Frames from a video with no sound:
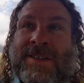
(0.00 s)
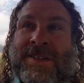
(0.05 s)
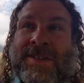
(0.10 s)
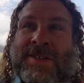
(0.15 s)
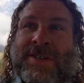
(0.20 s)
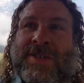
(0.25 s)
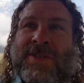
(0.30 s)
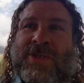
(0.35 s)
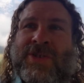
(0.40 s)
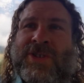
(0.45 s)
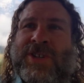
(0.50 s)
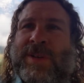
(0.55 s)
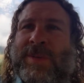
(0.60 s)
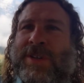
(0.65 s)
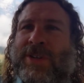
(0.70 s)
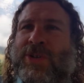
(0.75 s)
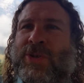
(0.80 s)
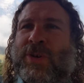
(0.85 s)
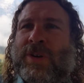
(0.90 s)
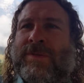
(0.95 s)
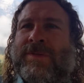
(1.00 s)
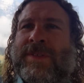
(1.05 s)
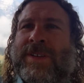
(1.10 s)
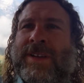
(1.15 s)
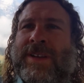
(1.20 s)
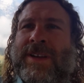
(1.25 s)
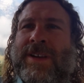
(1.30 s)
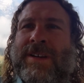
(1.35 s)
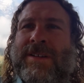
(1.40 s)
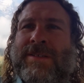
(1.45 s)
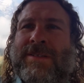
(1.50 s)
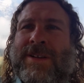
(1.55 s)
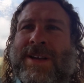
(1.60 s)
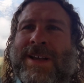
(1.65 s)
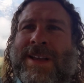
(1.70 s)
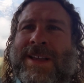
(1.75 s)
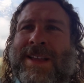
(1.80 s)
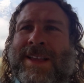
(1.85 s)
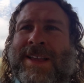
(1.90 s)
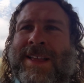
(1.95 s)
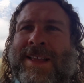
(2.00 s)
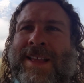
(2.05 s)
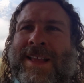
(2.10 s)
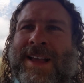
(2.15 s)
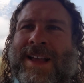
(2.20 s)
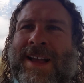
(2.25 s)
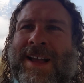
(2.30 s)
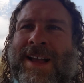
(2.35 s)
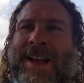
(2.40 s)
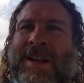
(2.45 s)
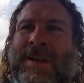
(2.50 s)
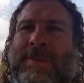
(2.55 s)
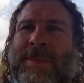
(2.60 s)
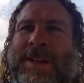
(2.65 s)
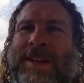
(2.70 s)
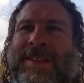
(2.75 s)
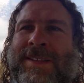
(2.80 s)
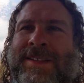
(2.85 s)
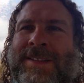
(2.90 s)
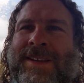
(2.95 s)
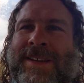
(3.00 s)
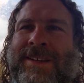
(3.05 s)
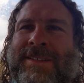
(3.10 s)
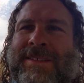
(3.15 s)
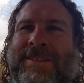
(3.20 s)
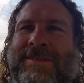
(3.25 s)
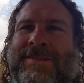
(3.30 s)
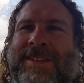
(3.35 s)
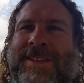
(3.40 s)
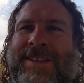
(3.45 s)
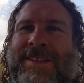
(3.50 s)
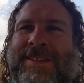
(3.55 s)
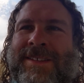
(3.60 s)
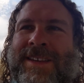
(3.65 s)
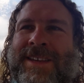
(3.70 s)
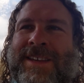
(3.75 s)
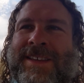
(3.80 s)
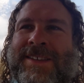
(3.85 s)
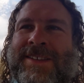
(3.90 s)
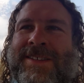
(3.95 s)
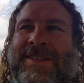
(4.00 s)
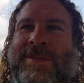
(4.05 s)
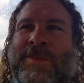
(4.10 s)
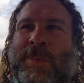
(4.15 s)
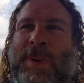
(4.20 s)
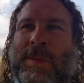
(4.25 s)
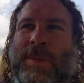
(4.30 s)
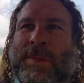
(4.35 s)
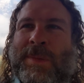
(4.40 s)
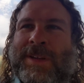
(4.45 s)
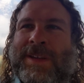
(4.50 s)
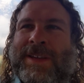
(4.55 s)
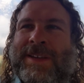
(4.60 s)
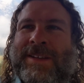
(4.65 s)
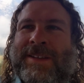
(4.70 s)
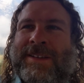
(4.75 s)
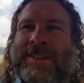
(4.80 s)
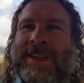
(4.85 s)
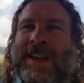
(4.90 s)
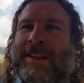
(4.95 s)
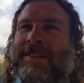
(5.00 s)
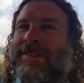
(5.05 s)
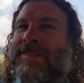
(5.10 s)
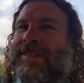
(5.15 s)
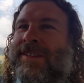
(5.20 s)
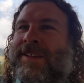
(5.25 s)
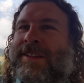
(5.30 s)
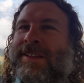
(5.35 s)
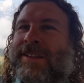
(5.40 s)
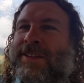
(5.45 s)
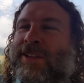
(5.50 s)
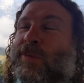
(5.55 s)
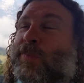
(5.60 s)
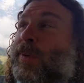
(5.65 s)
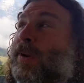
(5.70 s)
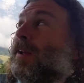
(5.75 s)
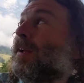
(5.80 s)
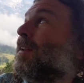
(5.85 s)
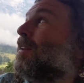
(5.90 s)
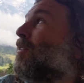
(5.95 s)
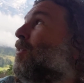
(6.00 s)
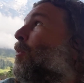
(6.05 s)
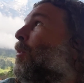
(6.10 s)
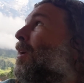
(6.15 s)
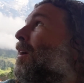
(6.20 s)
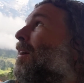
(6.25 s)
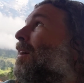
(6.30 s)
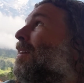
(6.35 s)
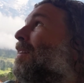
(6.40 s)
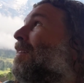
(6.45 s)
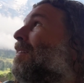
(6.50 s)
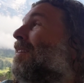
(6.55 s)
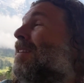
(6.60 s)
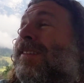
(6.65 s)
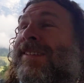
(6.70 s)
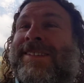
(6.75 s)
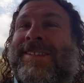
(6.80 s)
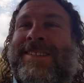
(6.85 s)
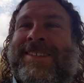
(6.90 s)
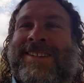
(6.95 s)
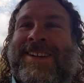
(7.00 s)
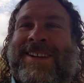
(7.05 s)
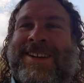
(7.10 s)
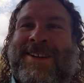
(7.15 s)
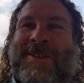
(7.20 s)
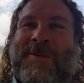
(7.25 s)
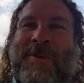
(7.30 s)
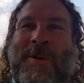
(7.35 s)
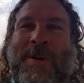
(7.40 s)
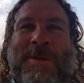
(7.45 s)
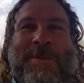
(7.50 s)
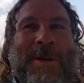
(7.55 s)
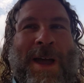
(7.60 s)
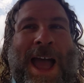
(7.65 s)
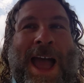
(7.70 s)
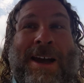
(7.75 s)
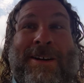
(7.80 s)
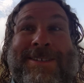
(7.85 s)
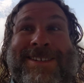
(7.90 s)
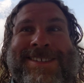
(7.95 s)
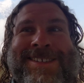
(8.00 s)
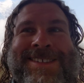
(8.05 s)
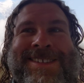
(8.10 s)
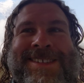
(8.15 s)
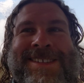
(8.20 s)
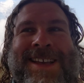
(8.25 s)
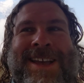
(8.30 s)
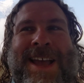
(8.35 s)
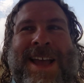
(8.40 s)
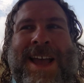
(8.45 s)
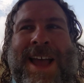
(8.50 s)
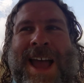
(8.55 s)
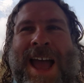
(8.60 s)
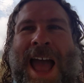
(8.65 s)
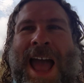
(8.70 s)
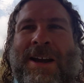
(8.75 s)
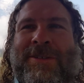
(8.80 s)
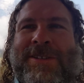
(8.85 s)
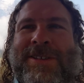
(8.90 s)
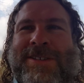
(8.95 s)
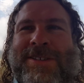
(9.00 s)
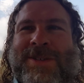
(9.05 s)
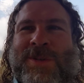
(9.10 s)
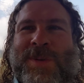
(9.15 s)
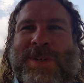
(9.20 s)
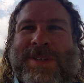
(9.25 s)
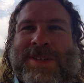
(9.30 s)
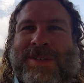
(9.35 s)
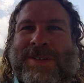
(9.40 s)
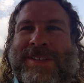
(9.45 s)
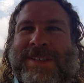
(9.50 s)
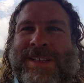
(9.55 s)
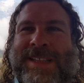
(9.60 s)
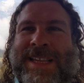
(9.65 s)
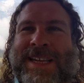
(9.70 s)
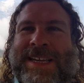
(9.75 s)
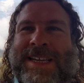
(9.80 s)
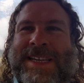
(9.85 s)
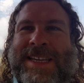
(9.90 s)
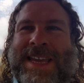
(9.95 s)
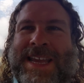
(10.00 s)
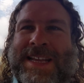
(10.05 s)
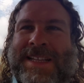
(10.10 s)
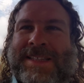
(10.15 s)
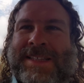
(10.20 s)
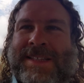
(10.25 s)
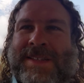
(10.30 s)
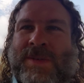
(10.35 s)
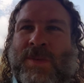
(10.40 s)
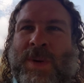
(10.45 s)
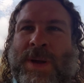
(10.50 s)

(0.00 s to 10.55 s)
So this is just going to be a short video, and the title is probably, yeah. Look behind you, Brad. How is Switzerland like Kansas?